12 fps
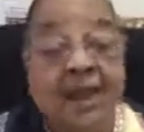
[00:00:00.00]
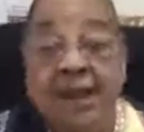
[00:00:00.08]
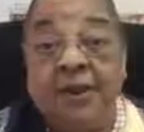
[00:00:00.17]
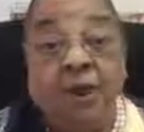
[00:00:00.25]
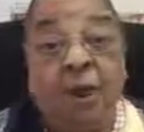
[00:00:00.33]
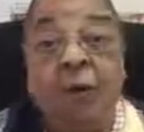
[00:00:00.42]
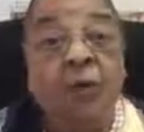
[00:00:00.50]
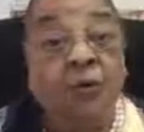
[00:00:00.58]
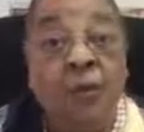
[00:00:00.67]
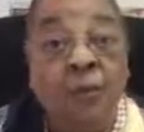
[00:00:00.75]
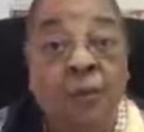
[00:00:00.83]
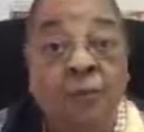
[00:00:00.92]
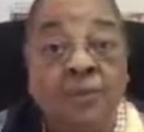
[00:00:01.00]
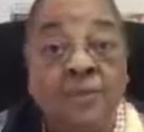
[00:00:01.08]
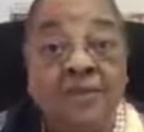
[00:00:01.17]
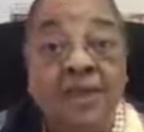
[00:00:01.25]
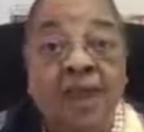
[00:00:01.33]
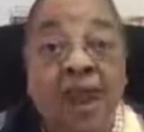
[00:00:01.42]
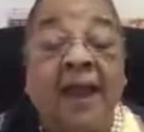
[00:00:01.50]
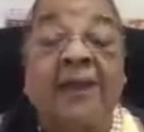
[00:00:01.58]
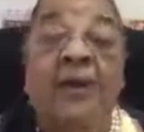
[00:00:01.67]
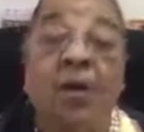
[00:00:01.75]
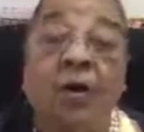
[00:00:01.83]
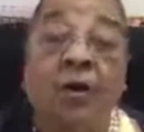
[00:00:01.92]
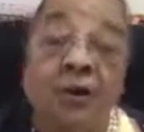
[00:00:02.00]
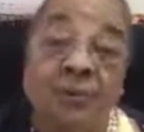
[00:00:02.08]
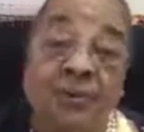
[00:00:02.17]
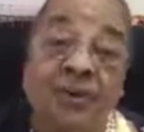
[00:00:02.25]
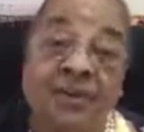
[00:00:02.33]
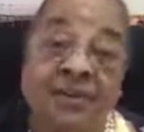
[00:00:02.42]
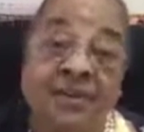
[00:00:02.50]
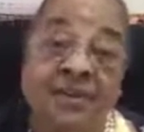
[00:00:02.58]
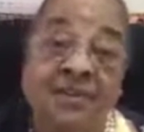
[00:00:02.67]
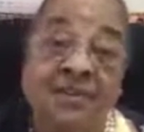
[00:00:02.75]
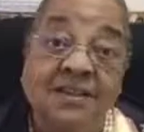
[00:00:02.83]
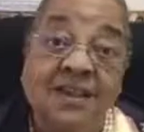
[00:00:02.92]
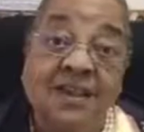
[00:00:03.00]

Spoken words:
in our own homes and in our communities.